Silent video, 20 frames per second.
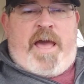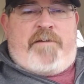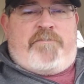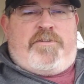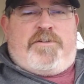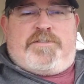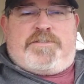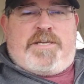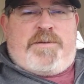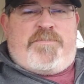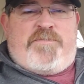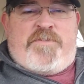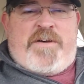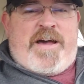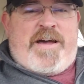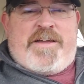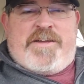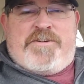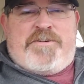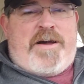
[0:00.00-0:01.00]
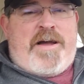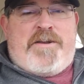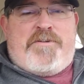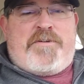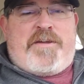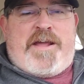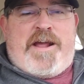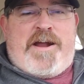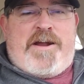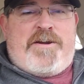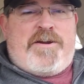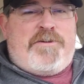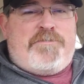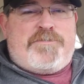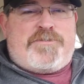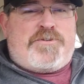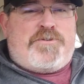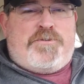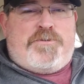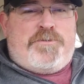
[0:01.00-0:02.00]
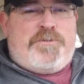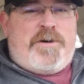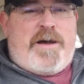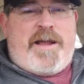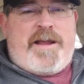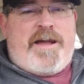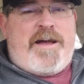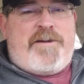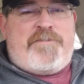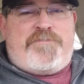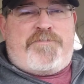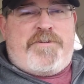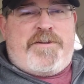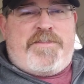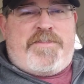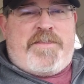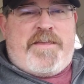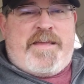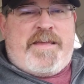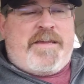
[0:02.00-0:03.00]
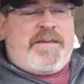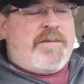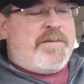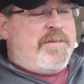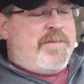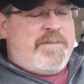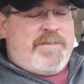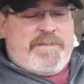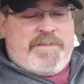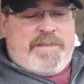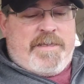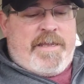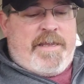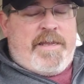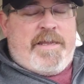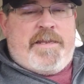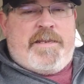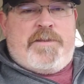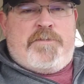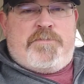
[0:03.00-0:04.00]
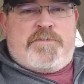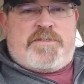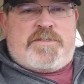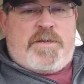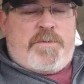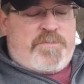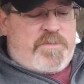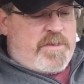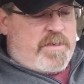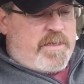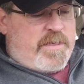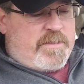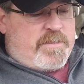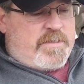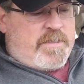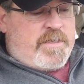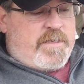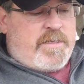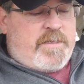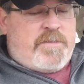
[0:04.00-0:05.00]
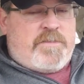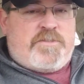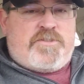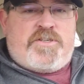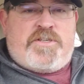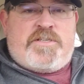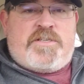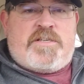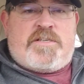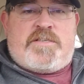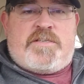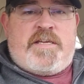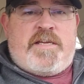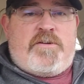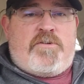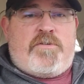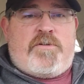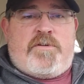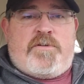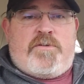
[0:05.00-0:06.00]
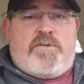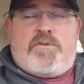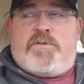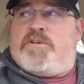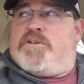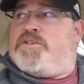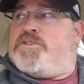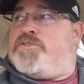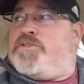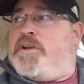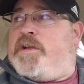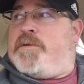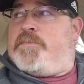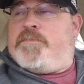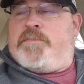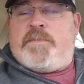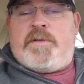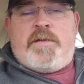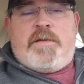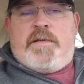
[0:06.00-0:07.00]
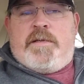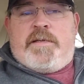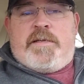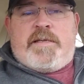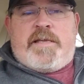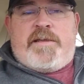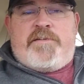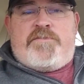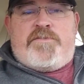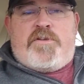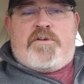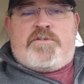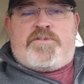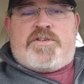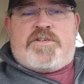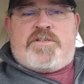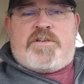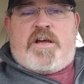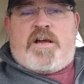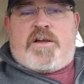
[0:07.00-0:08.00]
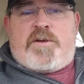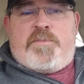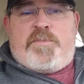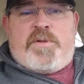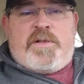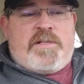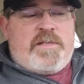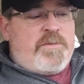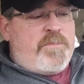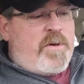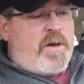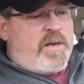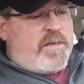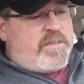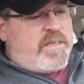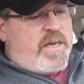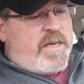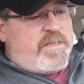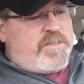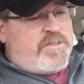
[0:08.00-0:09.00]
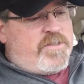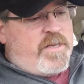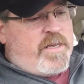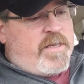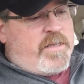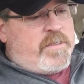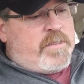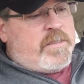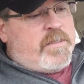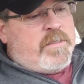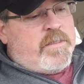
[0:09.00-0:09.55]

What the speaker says: looked up the value. I don't care. It was cool. I got a free thing, and it was something that she just did on her stream, even though she's not completely monetized yet.